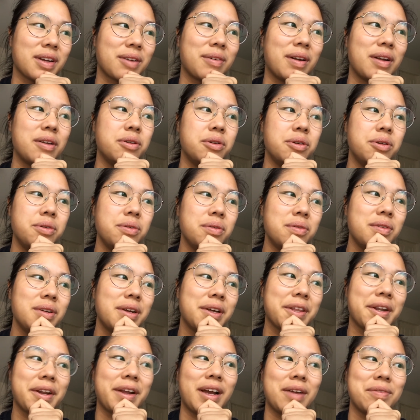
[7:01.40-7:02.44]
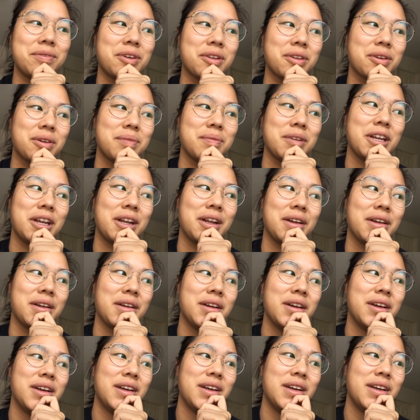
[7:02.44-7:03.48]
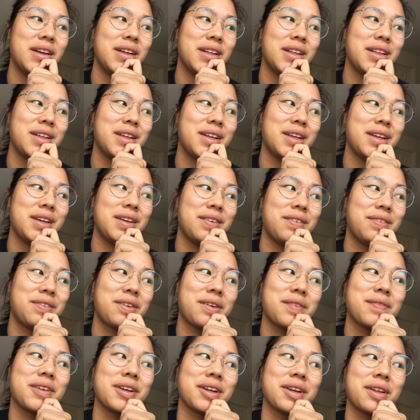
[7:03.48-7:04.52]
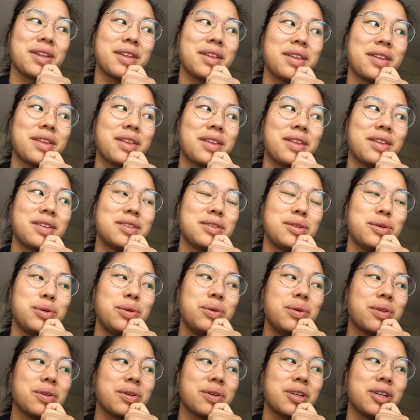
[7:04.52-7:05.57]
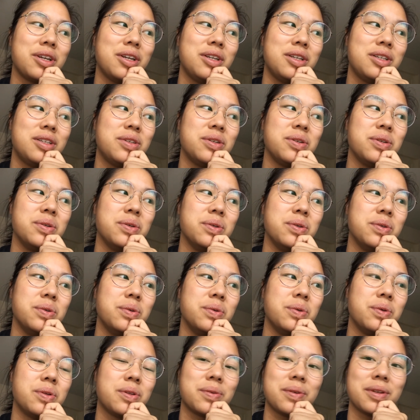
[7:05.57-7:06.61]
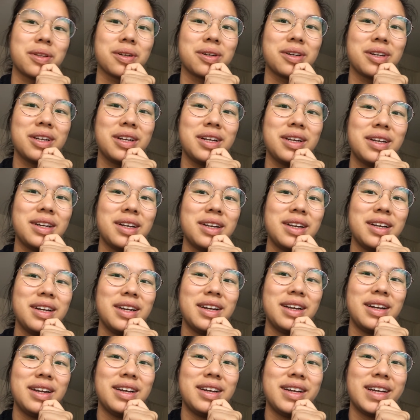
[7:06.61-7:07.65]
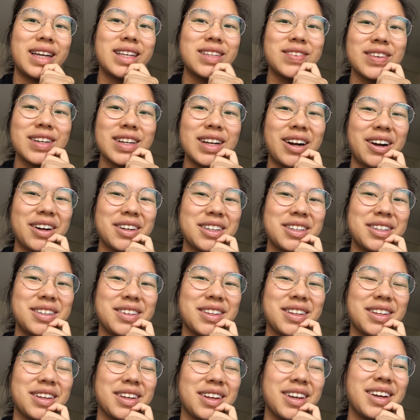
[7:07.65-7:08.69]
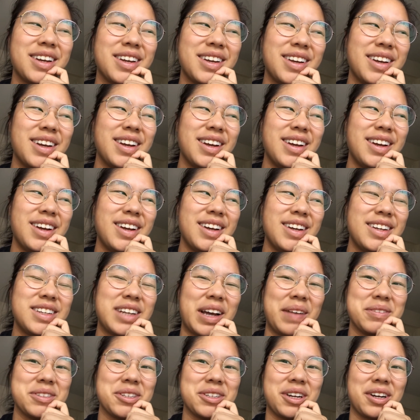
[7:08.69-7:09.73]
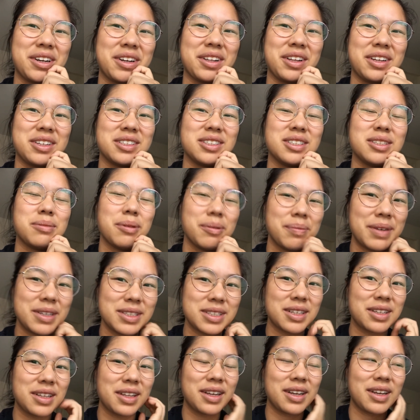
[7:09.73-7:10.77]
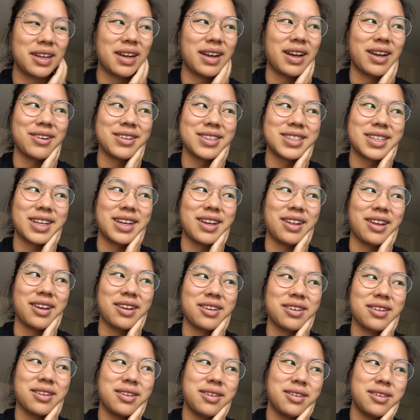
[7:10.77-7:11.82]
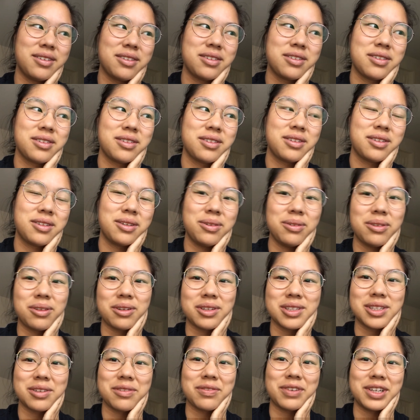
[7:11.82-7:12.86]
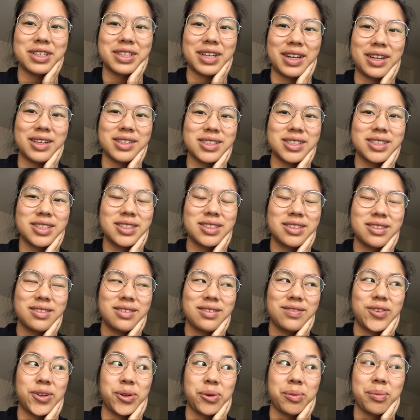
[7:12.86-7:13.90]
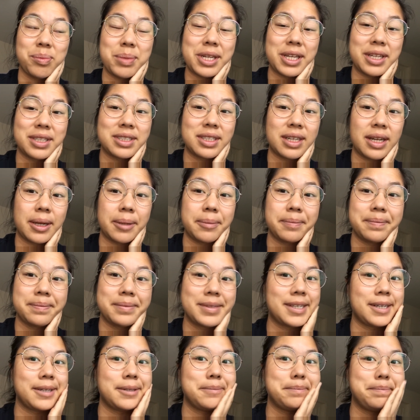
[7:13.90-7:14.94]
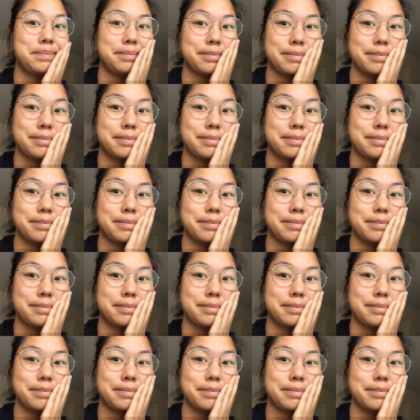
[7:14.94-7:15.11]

around noon, and then I have another meeting from like 2:30 to 3:30. It's very hard to do the time zone calculations, but basically I would say like 2/3 of my day is filled with meetings today. So